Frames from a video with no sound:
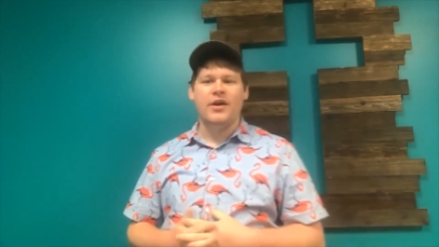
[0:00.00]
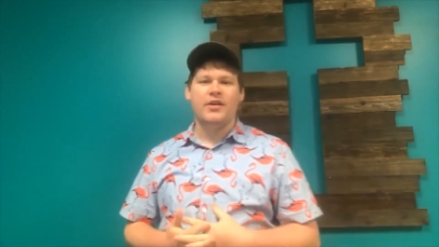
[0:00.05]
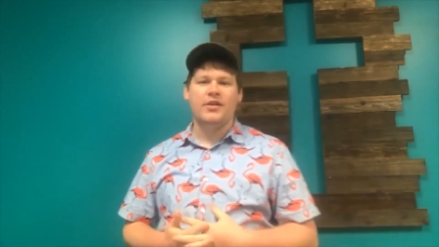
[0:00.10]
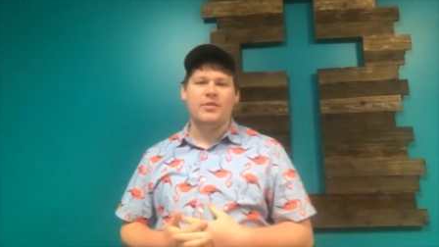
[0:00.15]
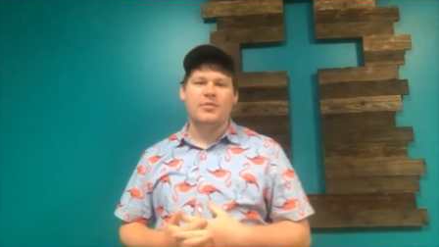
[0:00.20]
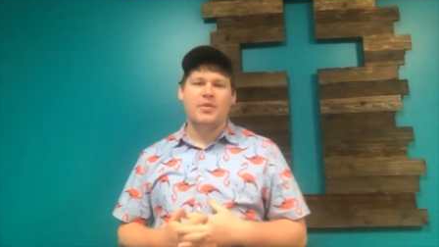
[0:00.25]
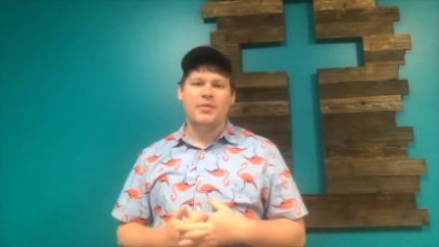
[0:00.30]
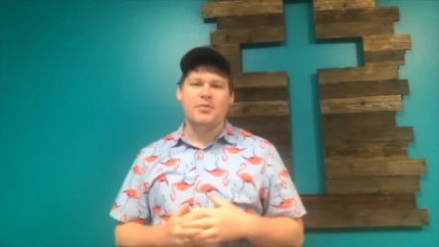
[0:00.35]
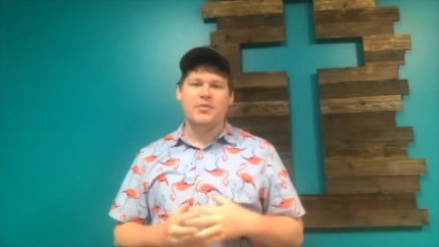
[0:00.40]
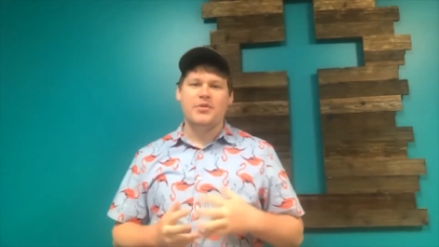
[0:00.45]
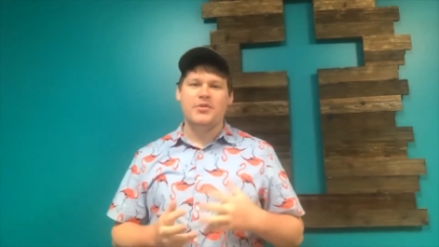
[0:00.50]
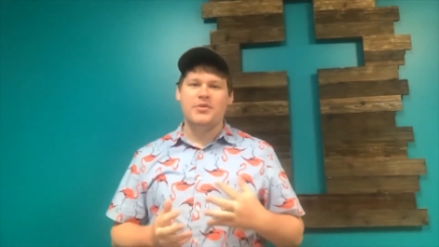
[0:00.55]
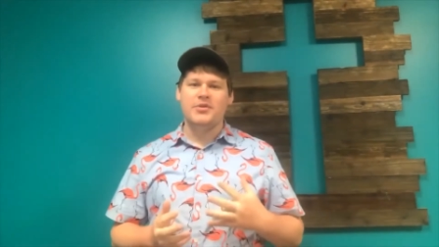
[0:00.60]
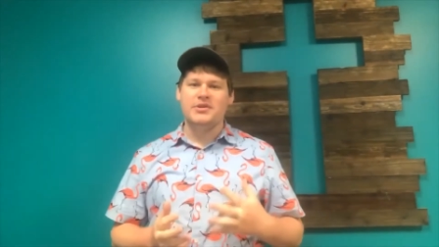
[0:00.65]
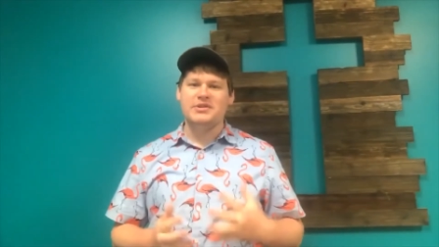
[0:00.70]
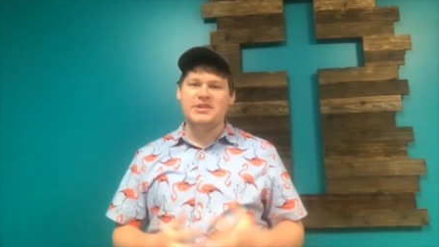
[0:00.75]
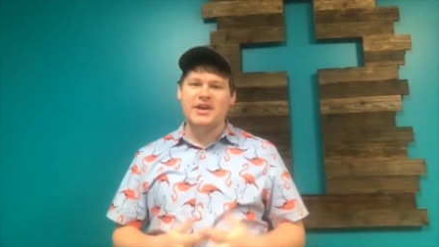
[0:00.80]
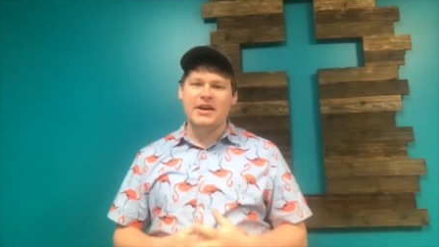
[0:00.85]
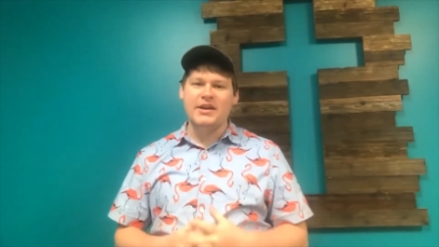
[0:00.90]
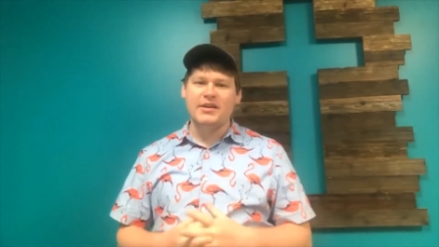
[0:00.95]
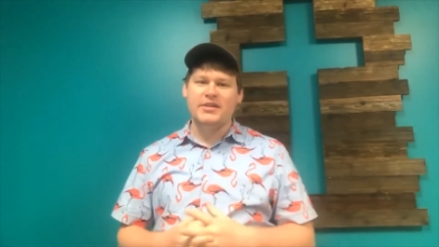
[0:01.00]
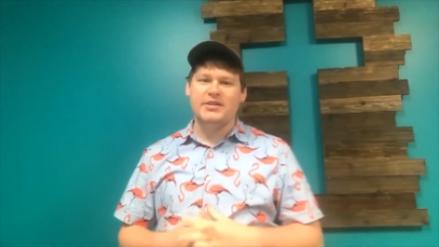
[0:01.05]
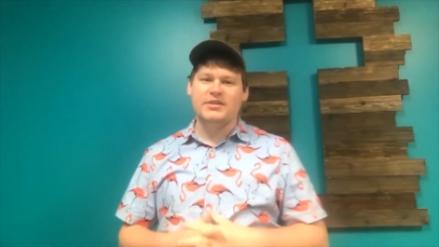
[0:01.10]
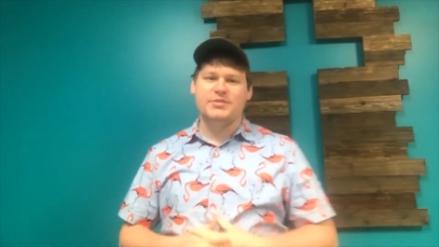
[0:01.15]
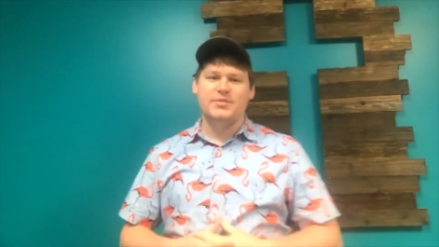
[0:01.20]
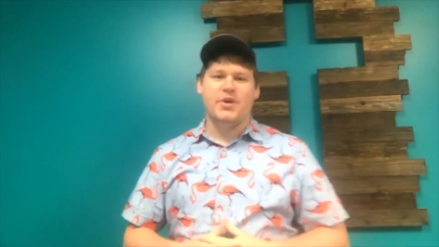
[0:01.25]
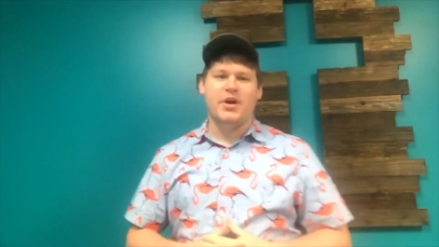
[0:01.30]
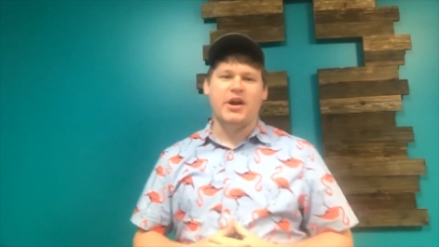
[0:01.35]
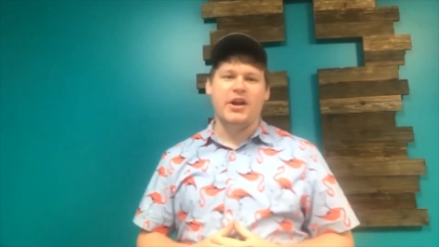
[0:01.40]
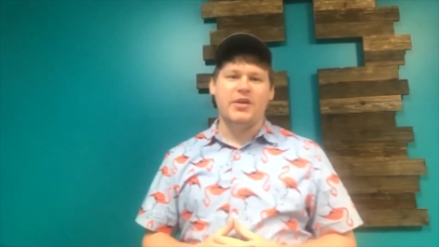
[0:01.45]
The people who attended this
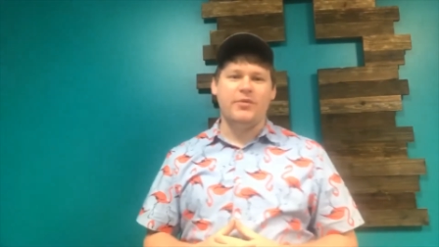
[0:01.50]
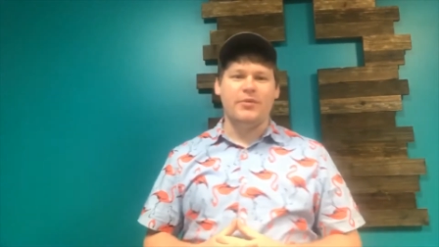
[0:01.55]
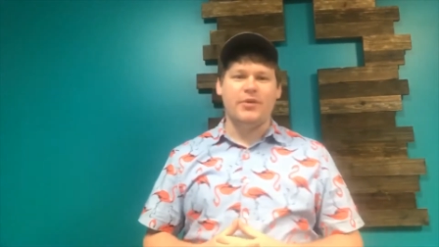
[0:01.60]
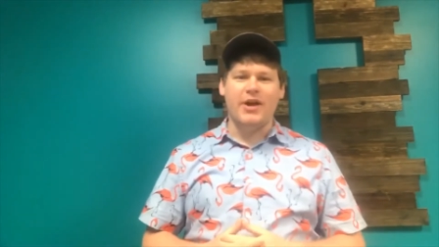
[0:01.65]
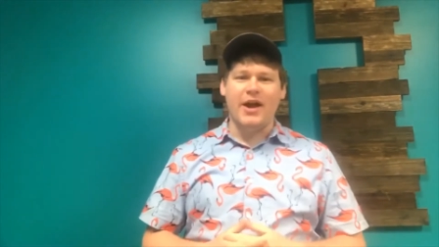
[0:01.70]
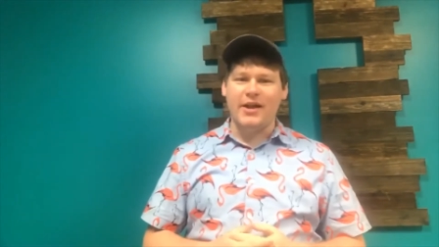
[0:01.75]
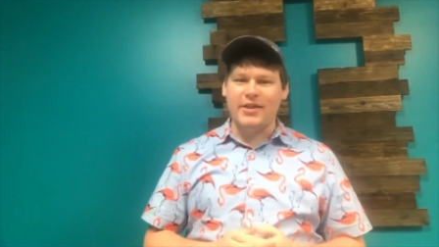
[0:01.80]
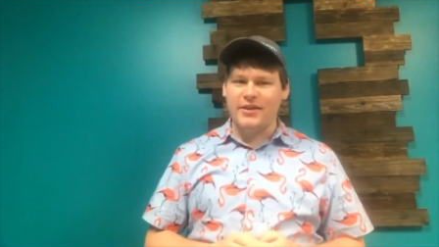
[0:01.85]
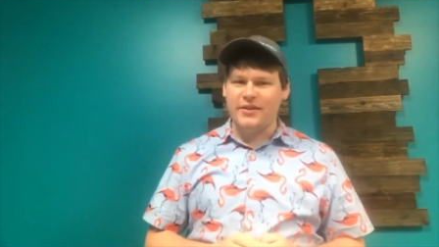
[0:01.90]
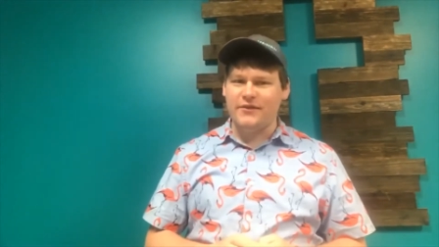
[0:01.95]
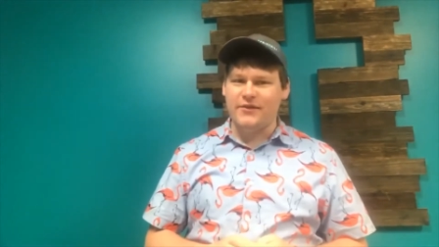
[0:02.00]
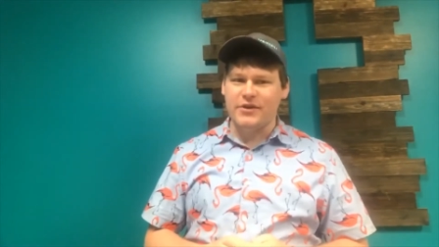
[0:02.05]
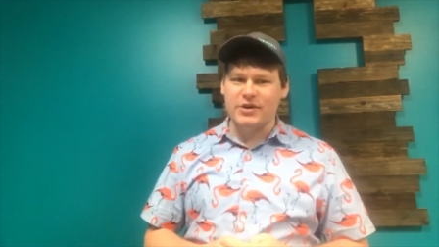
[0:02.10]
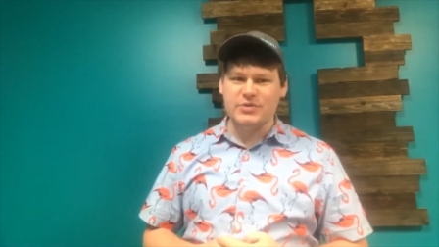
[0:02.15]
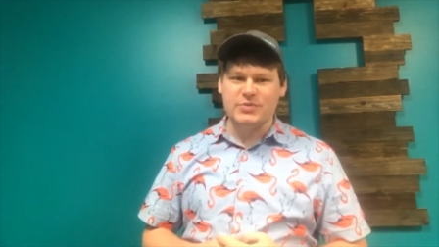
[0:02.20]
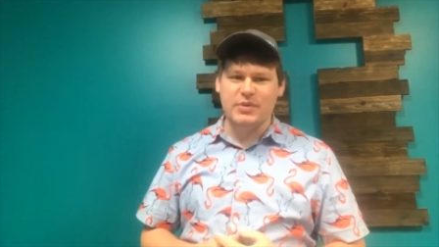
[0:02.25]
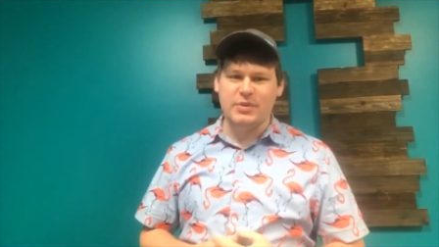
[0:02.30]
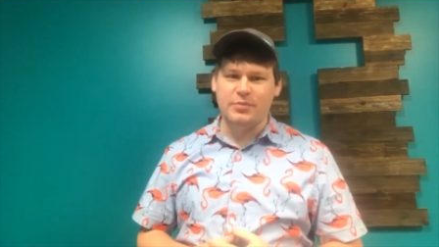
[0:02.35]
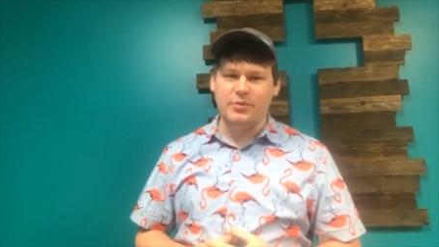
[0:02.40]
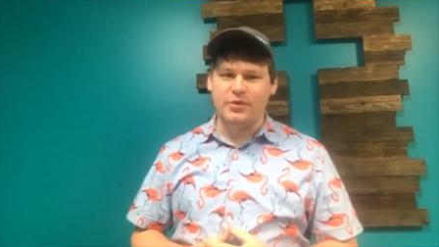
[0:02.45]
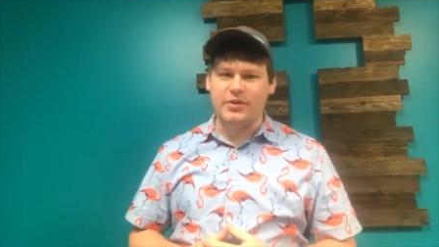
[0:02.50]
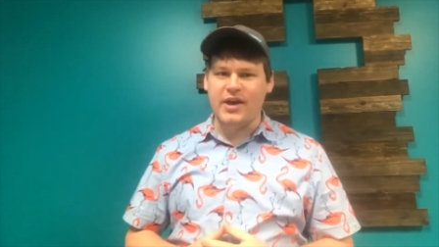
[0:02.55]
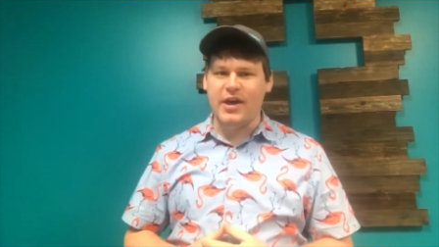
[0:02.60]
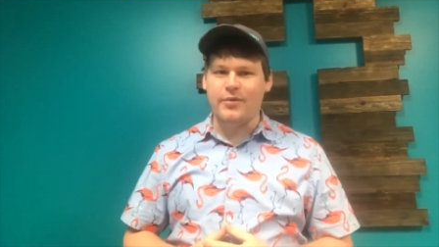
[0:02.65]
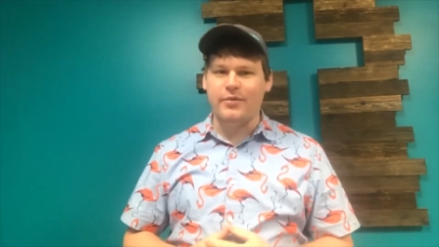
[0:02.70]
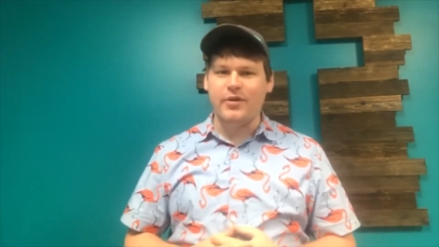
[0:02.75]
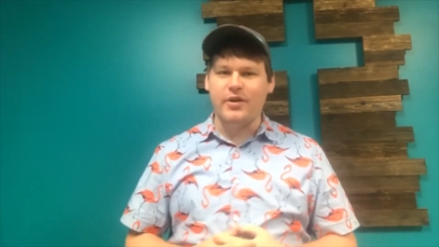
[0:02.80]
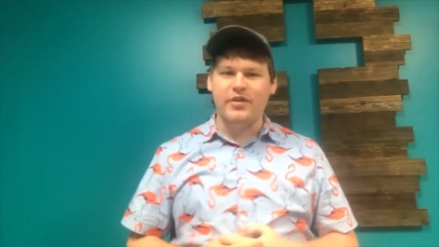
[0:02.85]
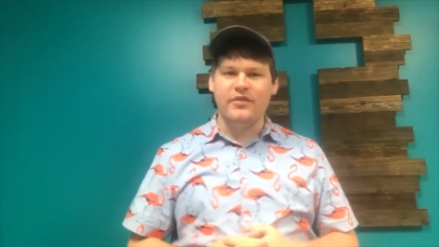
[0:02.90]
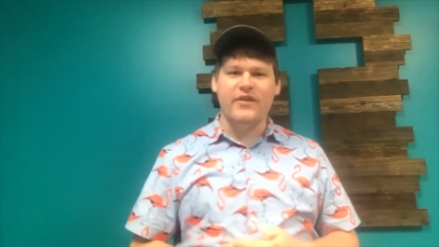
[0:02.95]
party were not the first people that
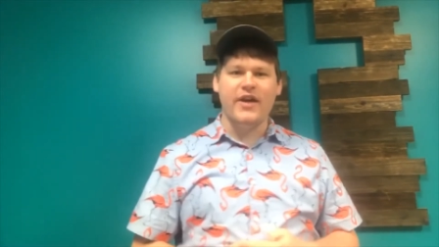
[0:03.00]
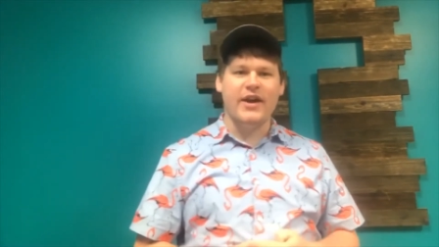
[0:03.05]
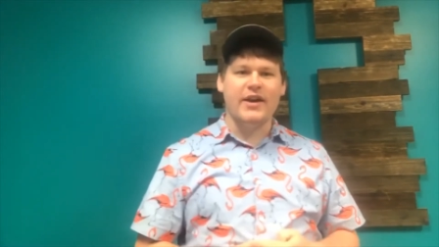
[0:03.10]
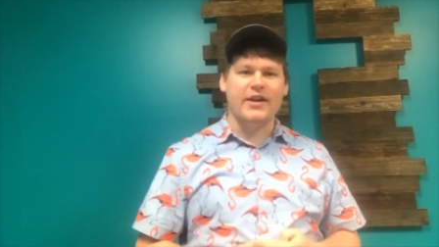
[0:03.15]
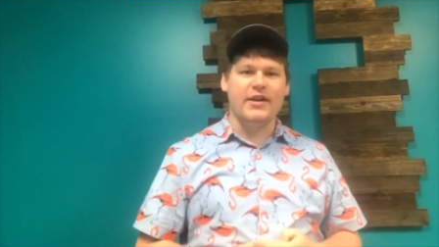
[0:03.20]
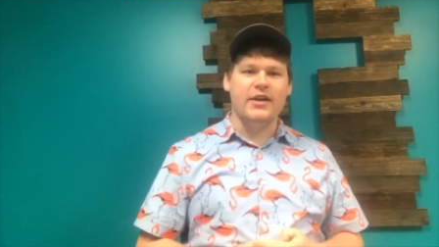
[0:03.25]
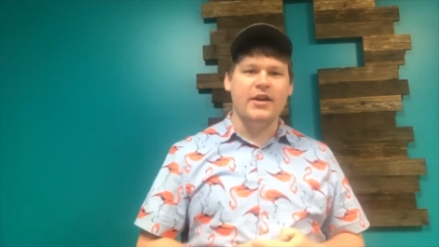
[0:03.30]
were invited.